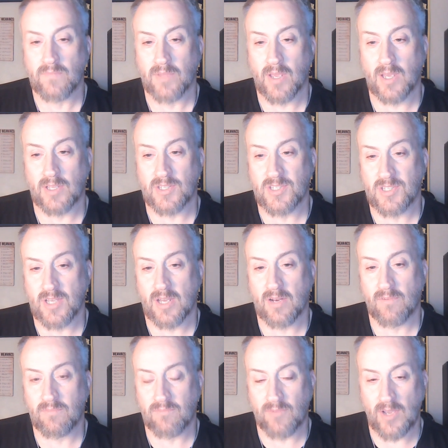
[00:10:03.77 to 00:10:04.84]
instead
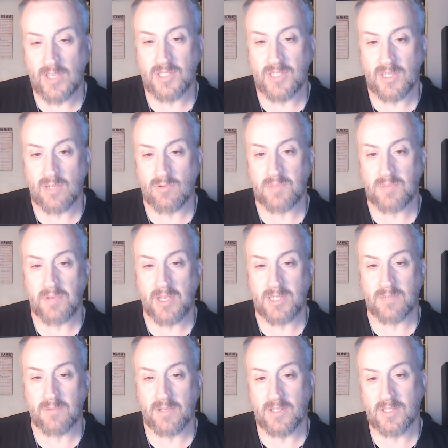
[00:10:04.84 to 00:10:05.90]
of facing the
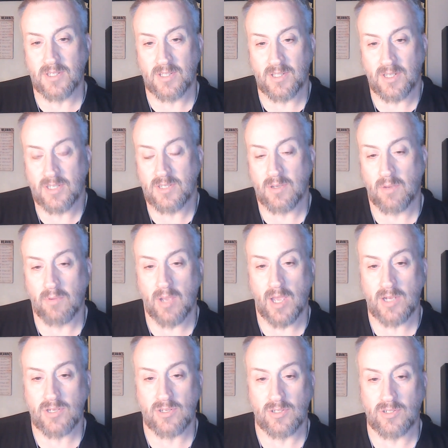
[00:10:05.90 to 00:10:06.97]
responsibilities of things that we
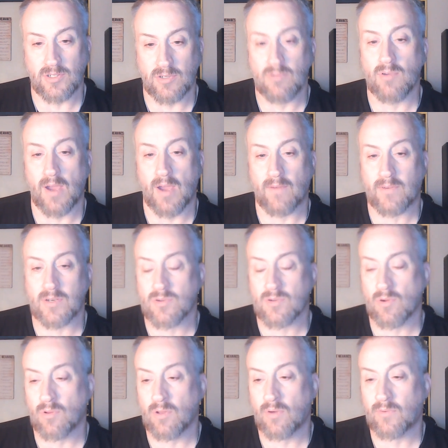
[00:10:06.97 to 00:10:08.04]
actually do have
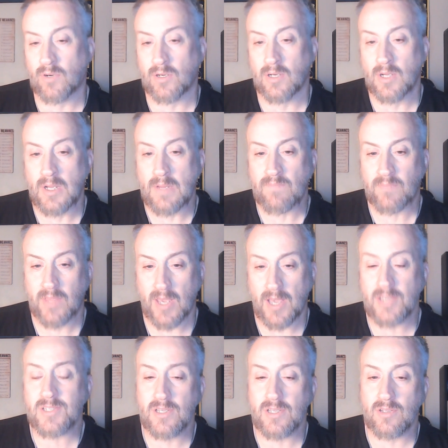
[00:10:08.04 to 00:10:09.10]
control over.
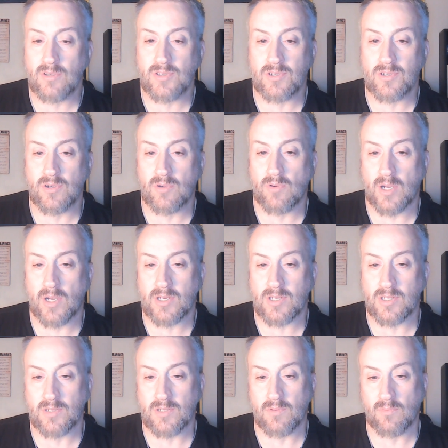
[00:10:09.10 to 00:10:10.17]
Asking those two
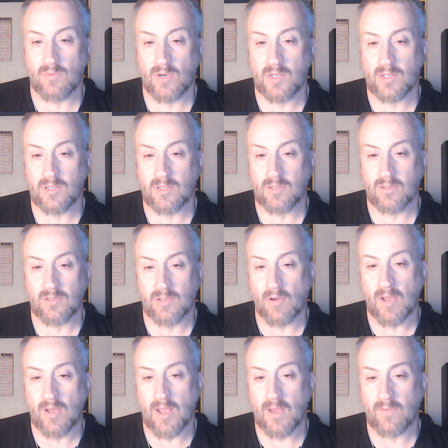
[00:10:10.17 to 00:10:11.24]
questions, what
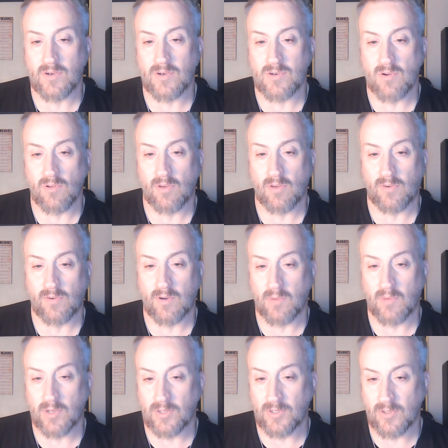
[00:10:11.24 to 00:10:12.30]
don't I have control over and
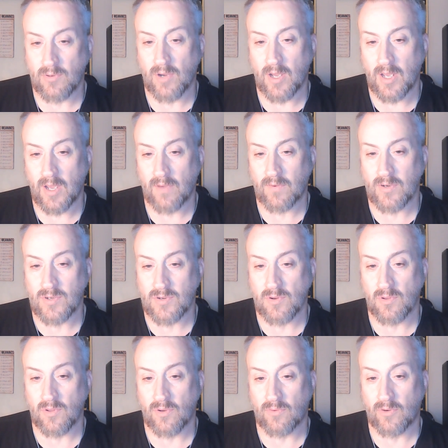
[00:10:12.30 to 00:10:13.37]
what do I have
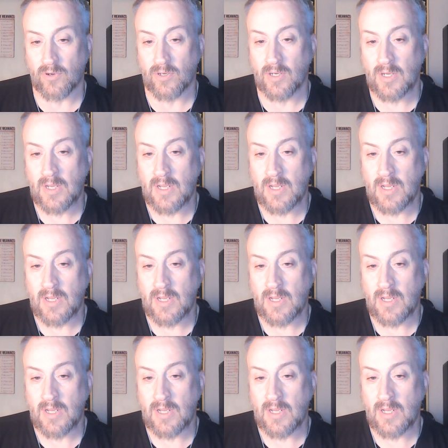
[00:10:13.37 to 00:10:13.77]
control over,